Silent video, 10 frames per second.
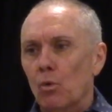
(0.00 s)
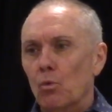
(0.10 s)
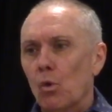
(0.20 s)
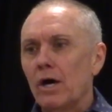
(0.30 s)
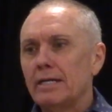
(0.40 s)

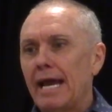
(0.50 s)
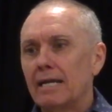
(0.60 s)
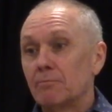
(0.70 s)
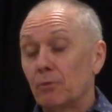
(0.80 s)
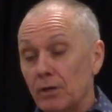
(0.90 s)
One
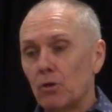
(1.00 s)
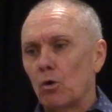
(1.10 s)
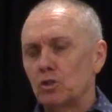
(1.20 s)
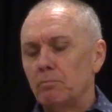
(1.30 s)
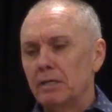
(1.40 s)
had a pretty
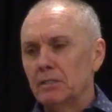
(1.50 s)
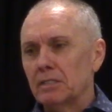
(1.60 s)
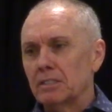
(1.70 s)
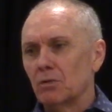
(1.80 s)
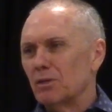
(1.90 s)
large
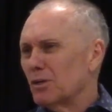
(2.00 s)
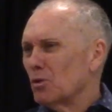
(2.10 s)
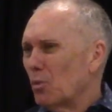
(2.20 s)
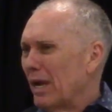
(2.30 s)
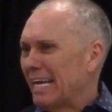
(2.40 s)
business, so during
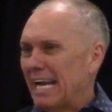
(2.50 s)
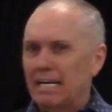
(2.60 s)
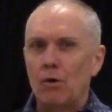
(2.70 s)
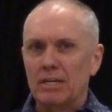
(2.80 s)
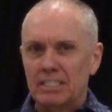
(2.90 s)
the week, I didn't
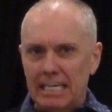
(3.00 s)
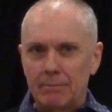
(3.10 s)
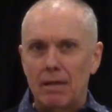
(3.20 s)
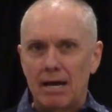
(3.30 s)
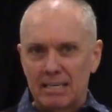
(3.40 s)
always see
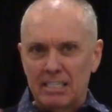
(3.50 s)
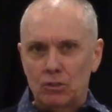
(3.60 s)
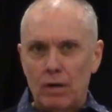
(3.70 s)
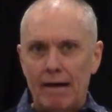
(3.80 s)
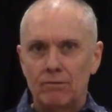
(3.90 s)
him a lot because he
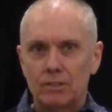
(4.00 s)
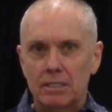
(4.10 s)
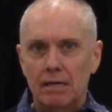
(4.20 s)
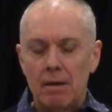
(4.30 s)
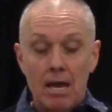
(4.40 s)
traveled
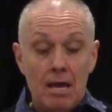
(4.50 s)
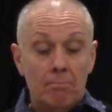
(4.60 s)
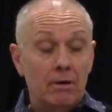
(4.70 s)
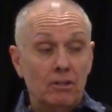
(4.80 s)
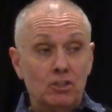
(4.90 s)
some.
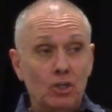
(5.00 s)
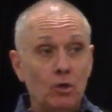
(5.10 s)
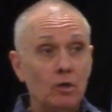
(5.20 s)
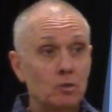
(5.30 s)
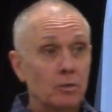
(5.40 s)
But the two
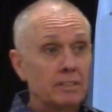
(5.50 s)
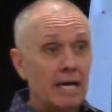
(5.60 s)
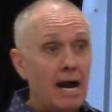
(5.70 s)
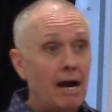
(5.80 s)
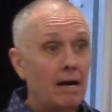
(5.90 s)
who's
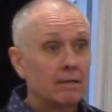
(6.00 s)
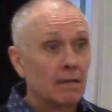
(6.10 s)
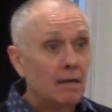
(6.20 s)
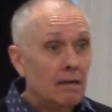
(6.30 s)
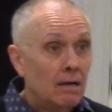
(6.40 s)
retired,
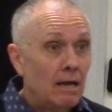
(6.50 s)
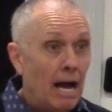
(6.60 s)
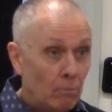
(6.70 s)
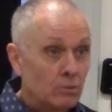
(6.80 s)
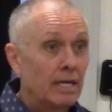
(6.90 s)

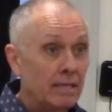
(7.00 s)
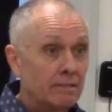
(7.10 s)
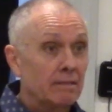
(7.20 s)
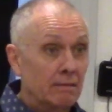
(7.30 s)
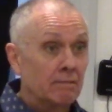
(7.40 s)
I'm going to tell
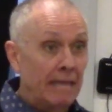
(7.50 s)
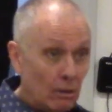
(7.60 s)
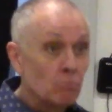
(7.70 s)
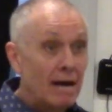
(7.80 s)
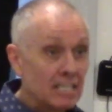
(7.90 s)
you, they
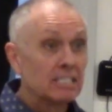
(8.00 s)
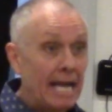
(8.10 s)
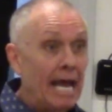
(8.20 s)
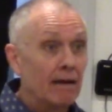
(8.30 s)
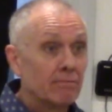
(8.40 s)
were my
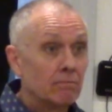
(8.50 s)
staff.